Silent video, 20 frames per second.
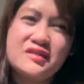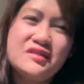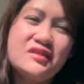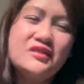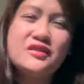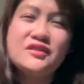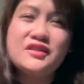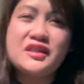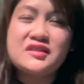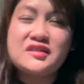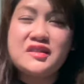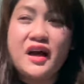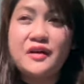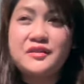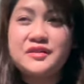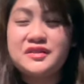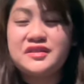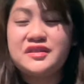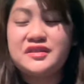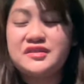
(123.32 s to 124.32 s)
That's how
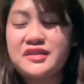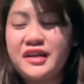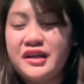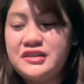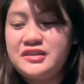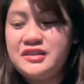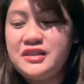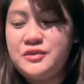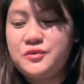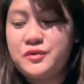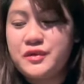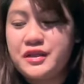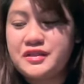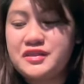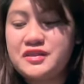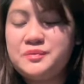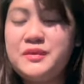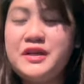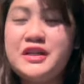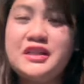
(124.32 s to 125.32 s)
the society
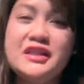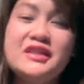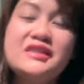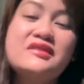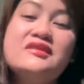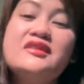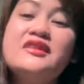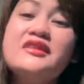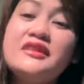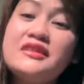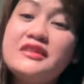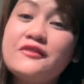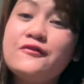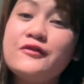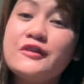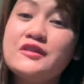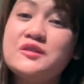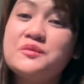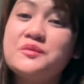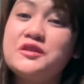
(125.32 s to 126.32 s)
works. But is there a
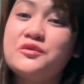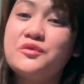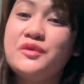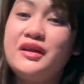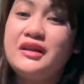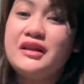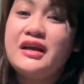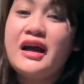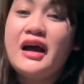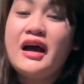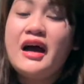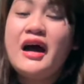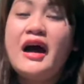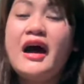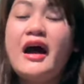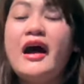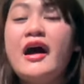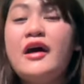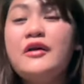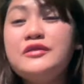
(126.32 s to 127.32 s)
difference between
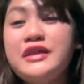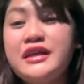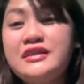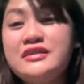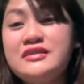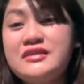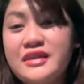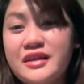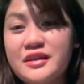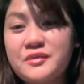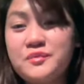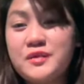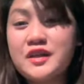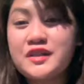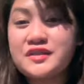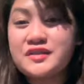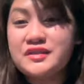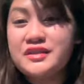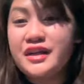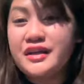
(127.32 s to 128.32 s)
how they think
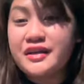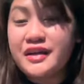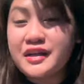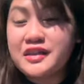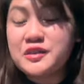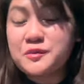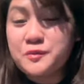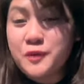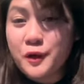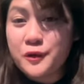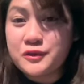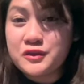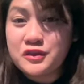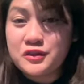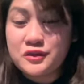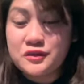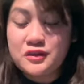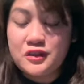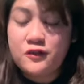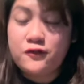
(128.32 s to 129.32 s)
because they're exposed
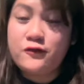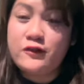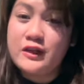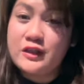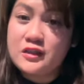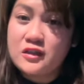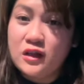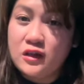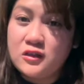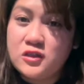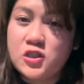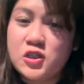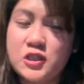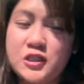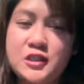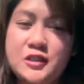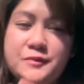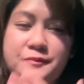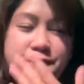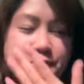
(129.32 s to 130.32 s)
to different
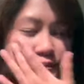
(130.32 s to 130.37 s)
culture?